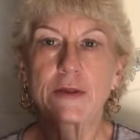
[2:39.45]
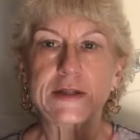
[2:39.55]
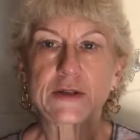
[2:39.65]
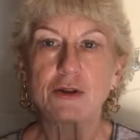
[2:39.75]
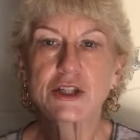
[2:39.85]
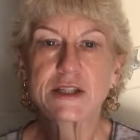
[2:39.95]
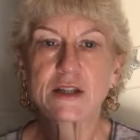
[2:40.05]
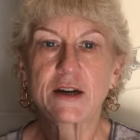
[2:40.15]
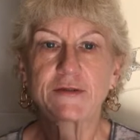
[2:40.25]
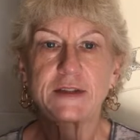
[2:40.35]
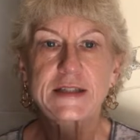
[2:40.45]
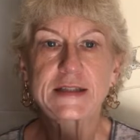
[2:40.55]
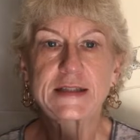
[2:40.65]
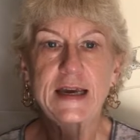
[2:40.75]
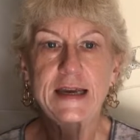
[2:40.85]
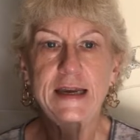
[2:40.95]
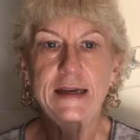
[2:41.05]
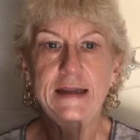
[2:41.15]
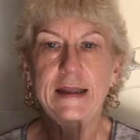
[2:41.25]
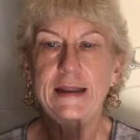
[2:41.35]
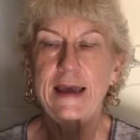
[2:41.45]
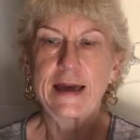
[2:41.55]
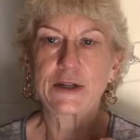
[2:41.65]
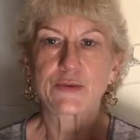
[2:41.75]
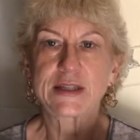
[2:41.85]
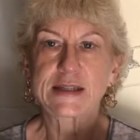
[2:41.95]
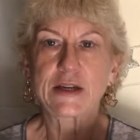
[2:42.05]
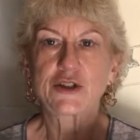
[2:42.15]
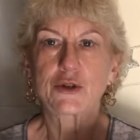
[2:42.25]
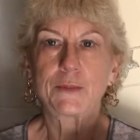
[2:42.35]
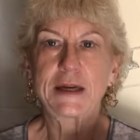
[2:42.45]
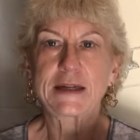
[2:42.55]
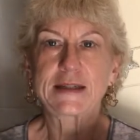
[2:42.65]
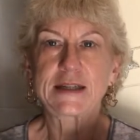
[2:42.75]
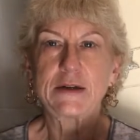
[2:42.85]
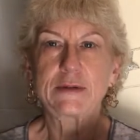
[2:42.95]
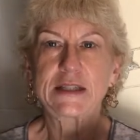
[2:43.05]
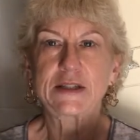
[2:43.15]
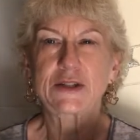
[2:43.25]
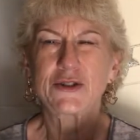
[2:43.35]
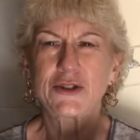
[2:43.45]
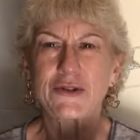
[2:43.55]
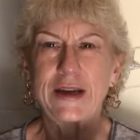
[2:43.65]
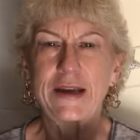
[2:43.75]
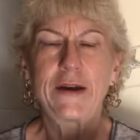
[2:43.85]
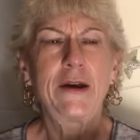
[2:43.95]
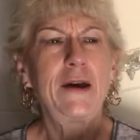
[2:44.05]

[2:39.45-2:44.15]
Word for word: the surgeon's office saying that they had to reschedule because he was in surgery.